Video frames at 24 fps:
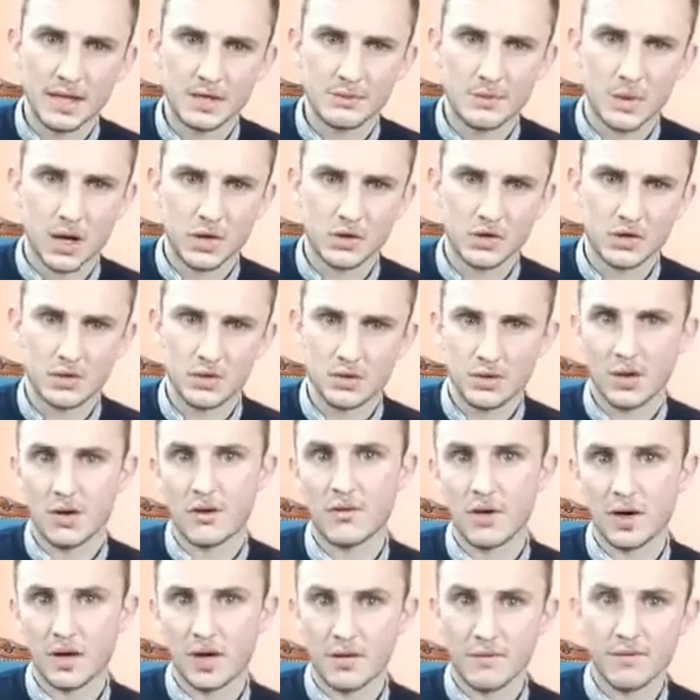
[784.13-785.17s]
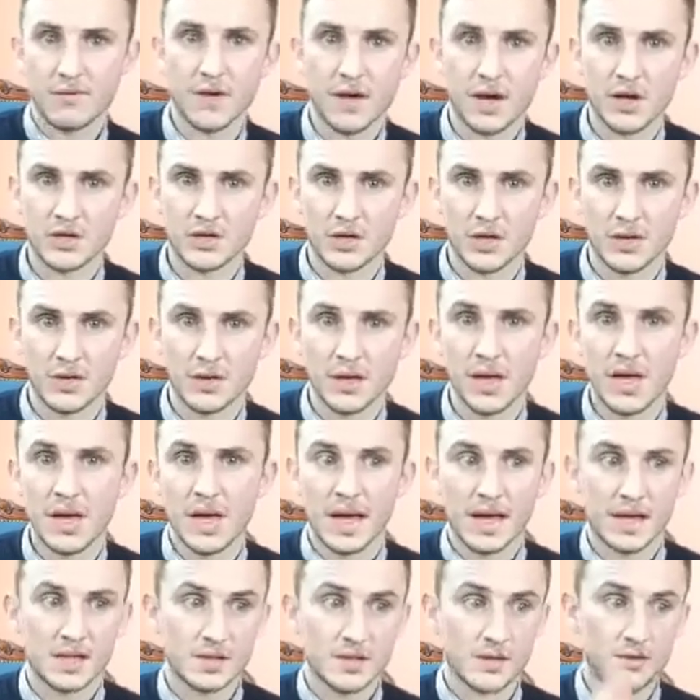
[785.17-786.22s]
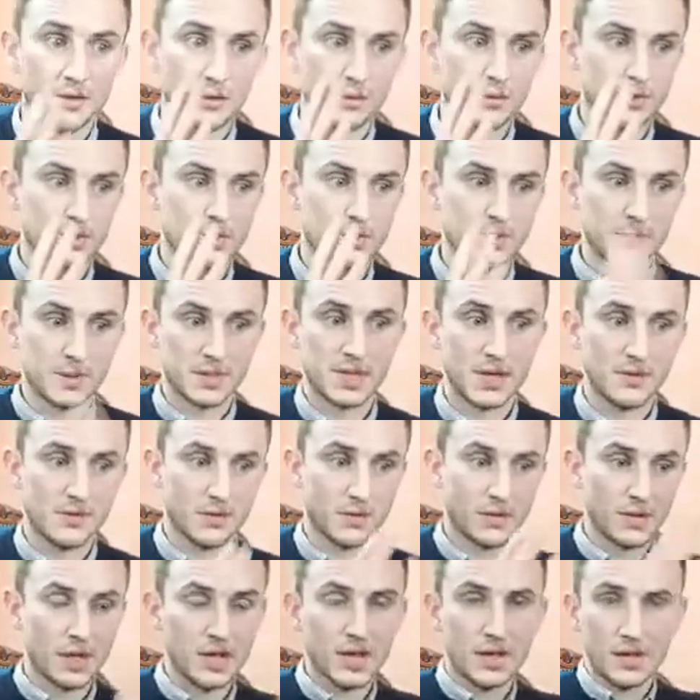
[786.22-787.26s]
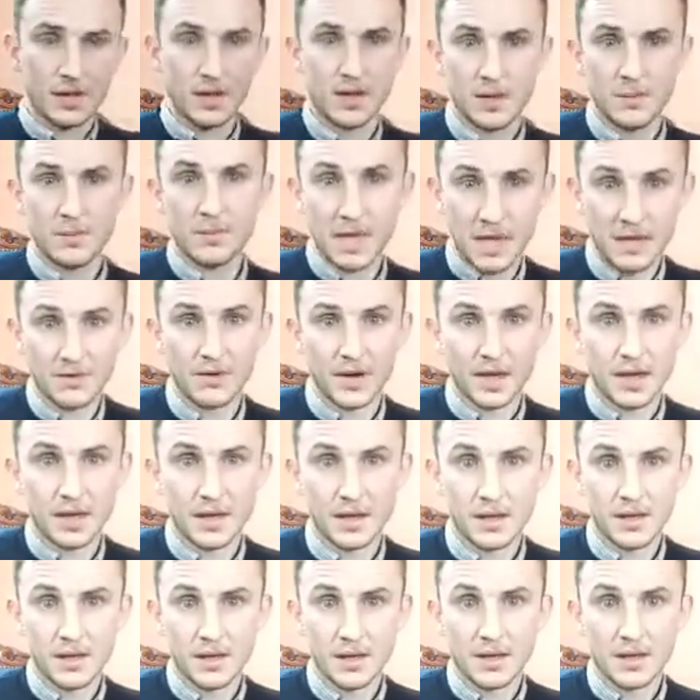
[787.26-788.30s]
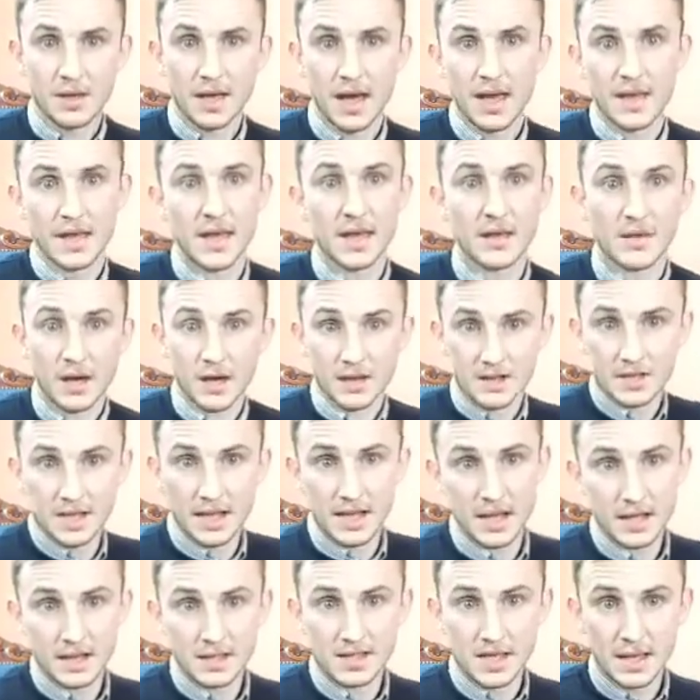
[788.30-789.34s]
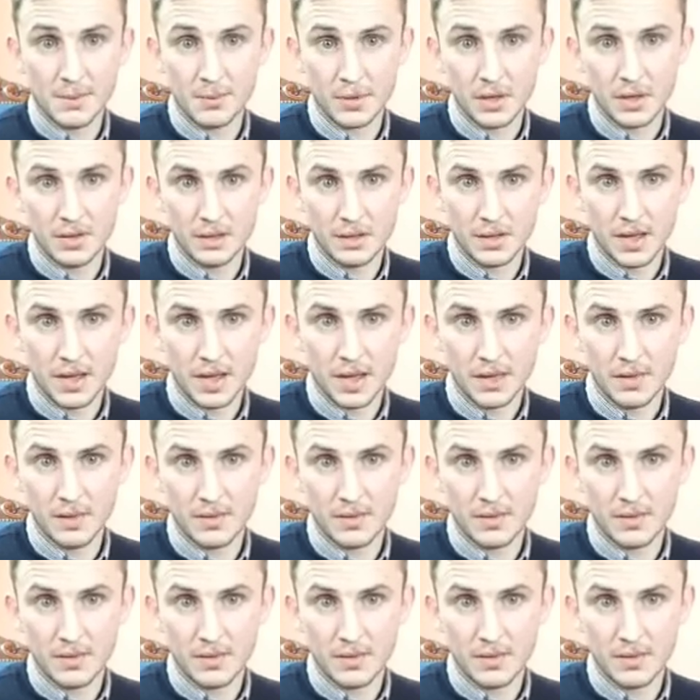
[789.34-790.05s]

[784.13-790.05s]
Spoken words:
get as much of a conversion as if it was specifically paving, and then I sent a separate